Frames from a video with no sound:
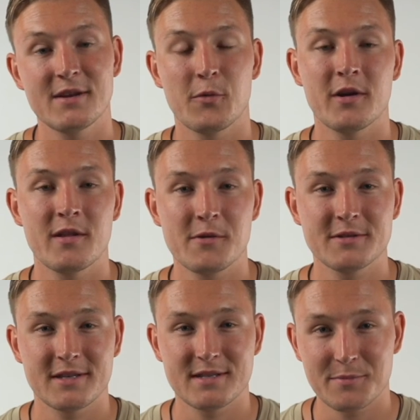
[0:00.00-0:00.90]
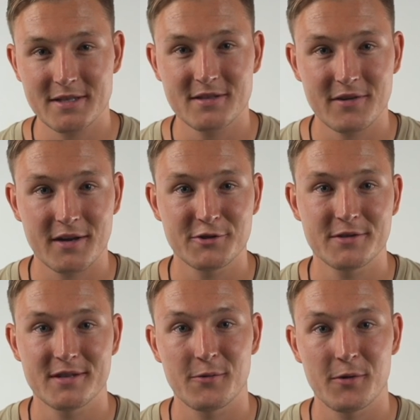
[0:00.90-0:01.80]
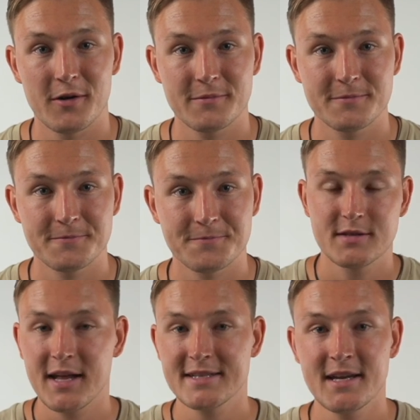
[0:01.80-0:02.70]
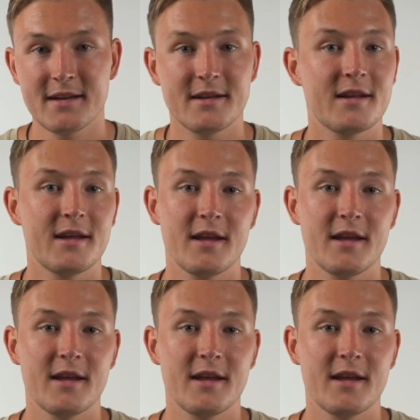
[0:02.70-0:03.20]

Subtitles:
in one of the most expensive countries in the world. So that's it.